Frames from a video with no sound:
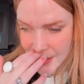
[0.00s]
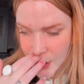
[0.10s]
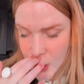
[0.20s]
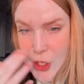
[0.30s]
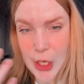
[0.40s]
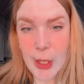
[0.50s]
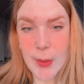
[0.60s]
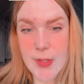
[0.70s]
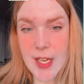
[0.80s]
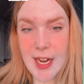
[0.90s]

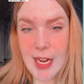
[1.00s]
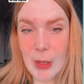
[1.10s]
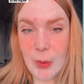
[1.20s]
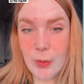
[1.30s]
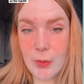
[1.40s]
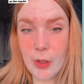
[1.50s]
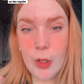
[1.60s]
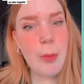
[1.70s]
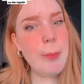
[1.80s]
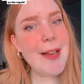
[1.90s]
shows how
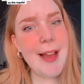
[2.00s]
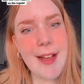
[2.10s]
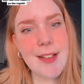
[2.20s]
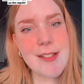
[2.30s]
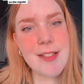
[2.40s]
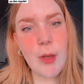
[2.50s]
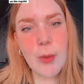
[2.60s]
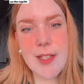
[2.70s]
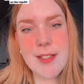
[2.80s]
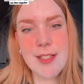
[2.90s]
complex
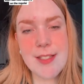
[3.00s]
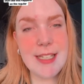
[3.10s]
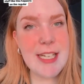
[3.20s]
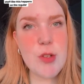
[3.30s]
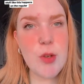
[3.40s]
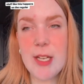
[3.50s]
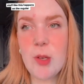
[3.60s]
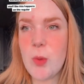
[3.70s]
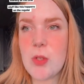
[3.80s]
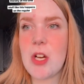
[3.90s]
illness is literally
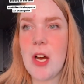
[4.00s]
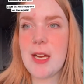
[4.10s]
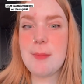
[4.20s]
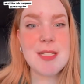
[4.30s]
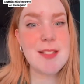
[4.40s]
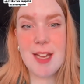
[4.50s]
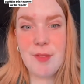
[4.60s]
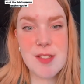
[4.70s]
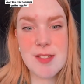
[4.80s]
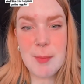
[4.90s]
all the time. It's
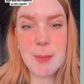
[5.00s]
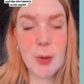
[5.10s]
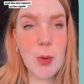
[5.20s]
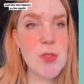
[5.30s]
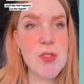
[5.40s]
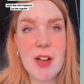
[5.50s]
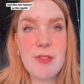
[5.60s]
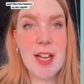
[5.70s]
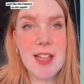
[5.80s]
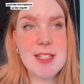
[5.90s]
never simple. Stuff
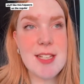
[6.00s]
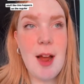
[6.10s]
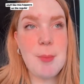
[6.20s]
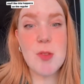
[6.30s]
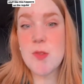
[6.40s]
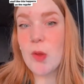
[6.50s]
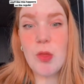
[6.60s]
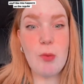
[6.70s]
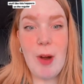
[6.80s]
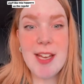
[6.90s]
like this happens on
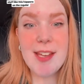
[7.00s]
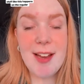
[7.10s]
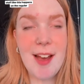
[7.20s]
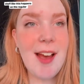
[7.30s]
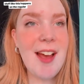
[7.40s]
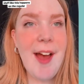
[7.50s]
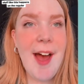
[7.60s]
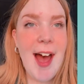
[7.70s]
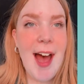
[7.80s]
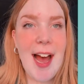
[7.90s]
the regular,
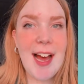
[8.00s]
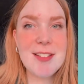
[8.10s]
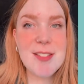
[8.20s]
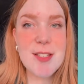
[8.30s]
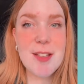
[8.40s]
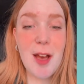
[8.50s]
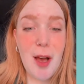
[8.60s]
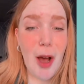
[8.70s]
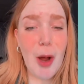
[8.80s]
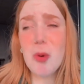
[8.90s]
and
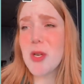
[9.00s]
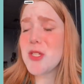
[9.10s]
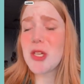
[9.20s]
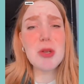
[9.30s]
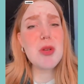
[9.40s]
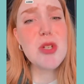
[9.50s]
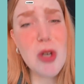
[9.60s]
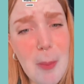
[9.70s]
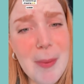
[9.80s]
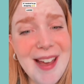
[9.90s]
I wanted to go
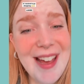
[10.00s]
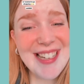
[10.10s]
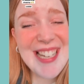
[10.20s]
shopping.